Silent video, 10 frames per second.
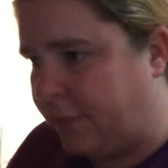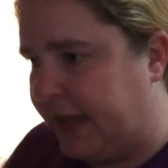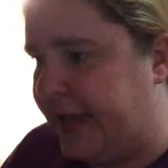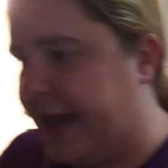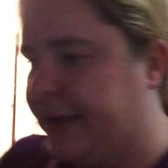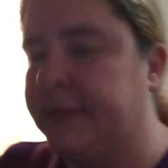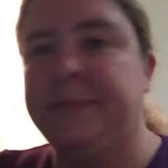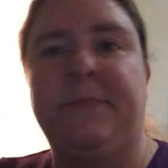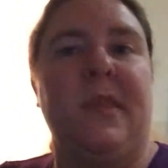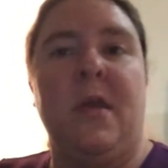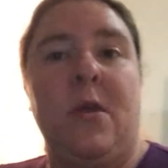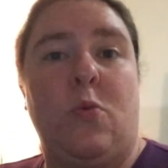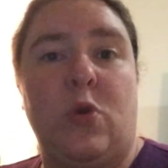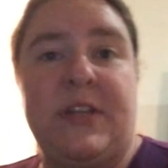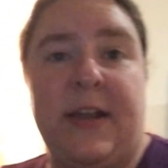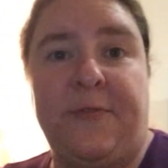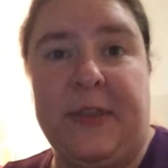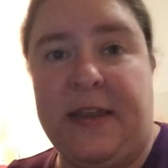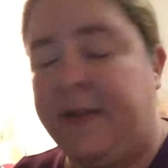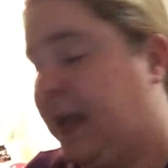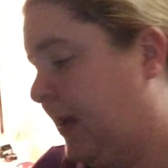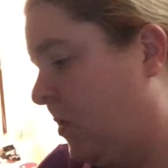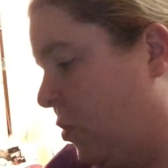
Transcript: yeah, we're done for the evening.